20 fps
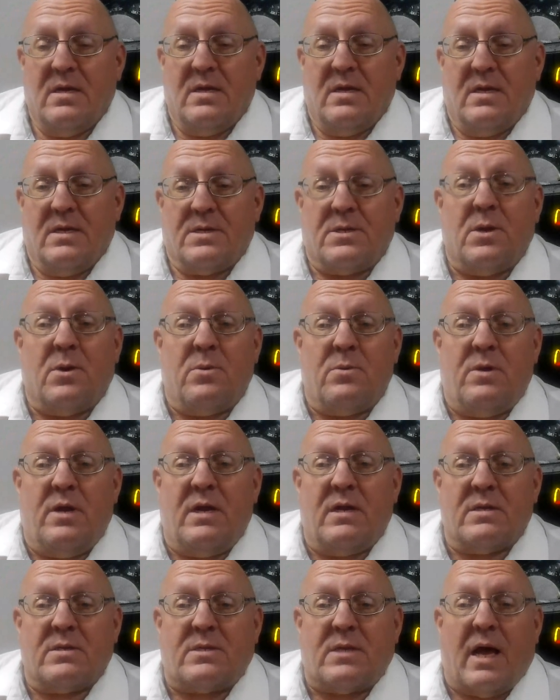so
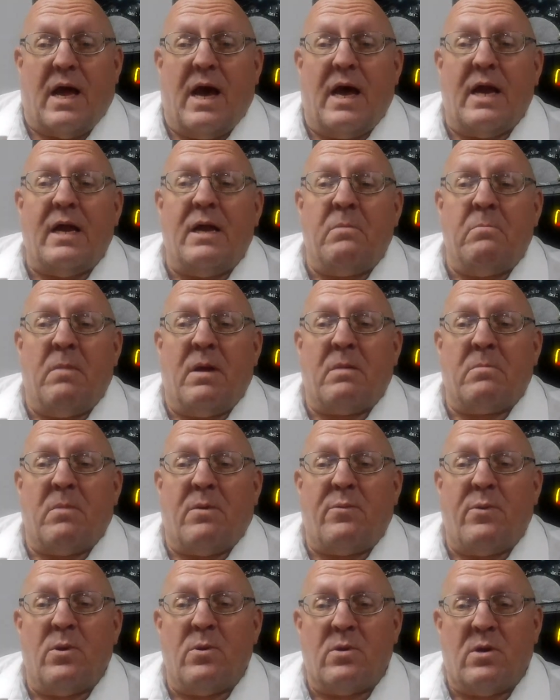needless to say, I didn't make my
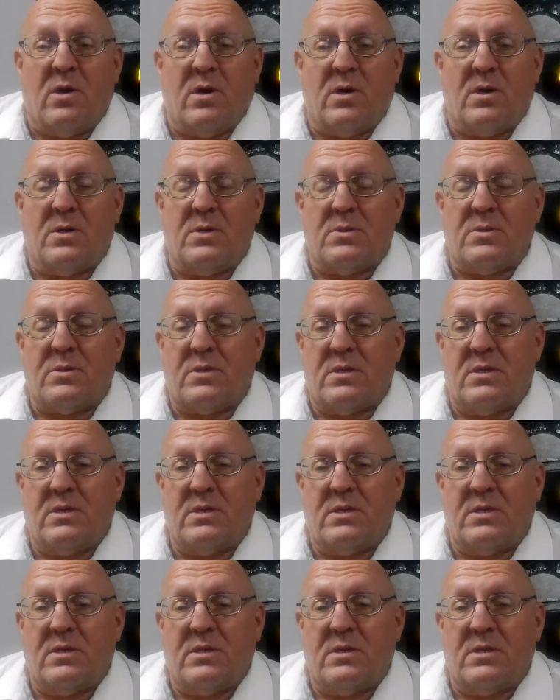phone calls